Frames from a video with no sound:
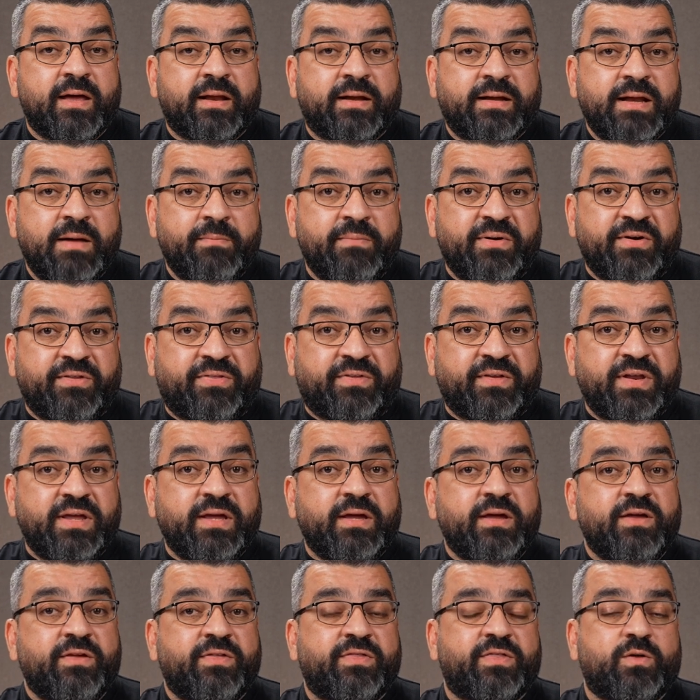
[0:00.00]
Number
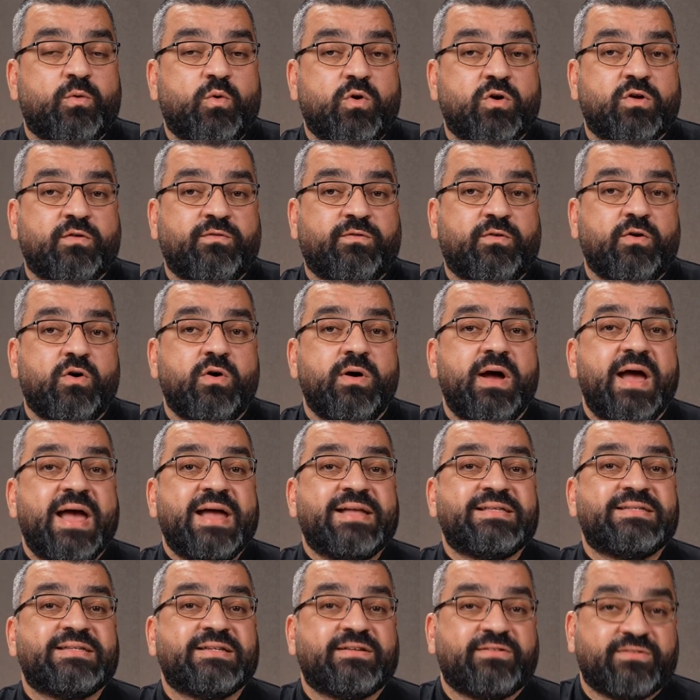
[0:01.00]
three, the workflow
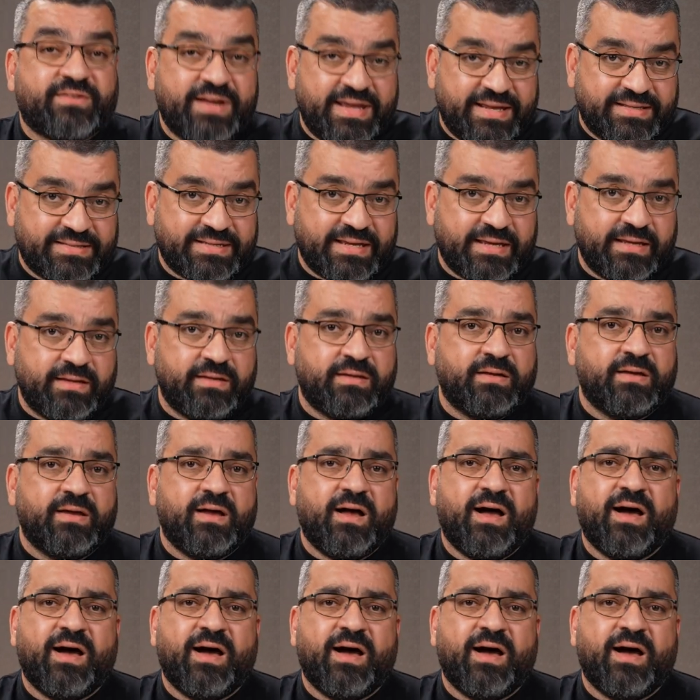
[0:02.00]
and degrading